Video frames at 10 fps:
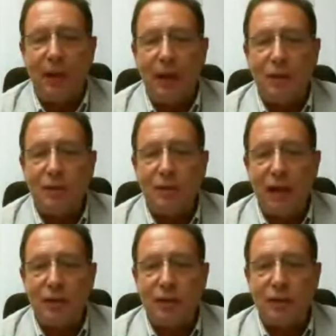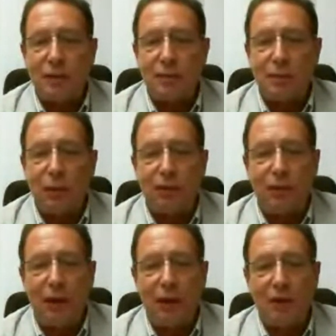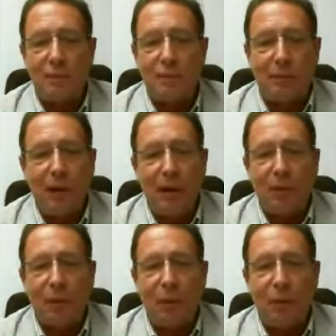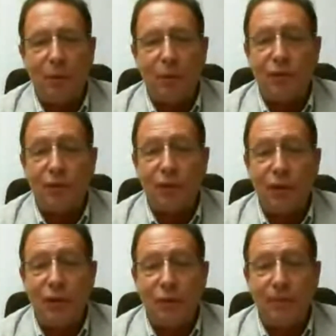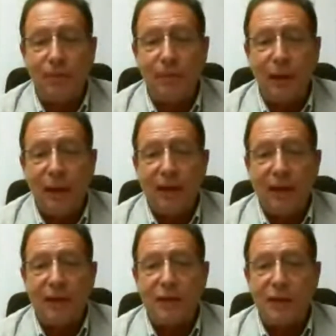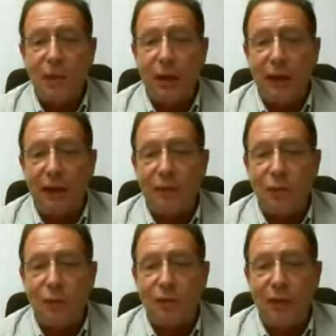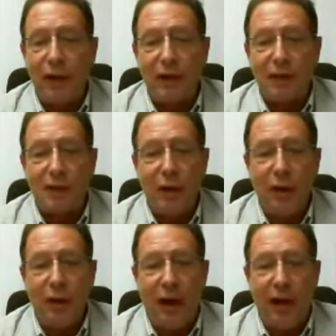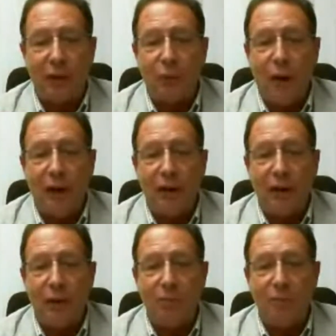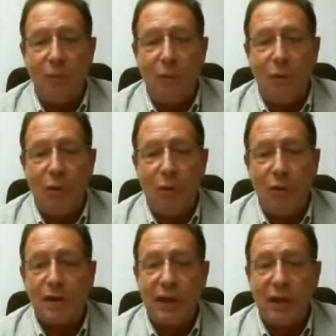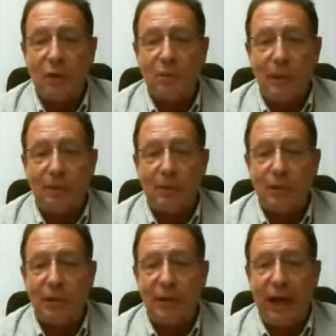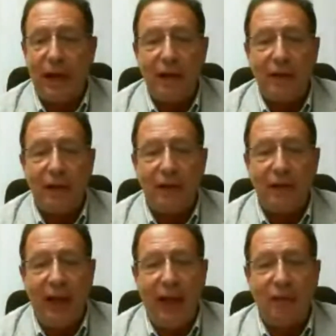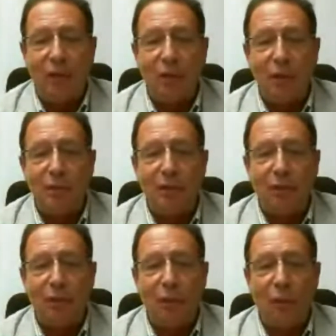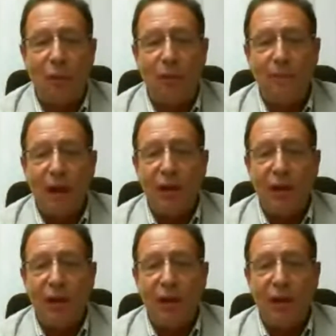Maybe those relationships work for those people, but what works for you? This is why the divorce rate is so high and why there are more single people today than there ever were before.